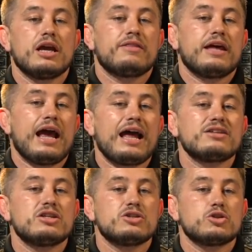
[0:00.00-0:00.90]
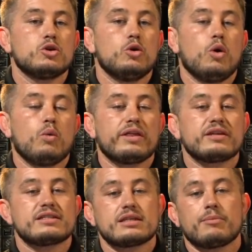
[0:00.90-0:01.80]
that had to do
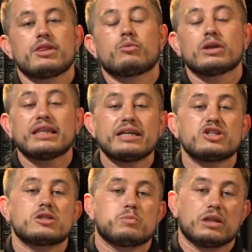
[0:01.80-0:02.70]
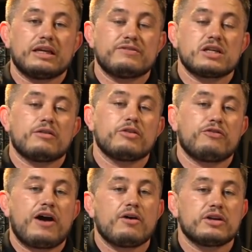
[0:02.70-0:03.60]
with some of the religious beliefs of the
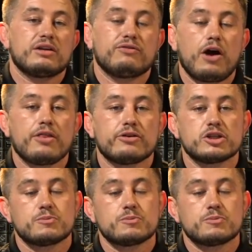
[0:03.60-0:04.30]
founding fathers,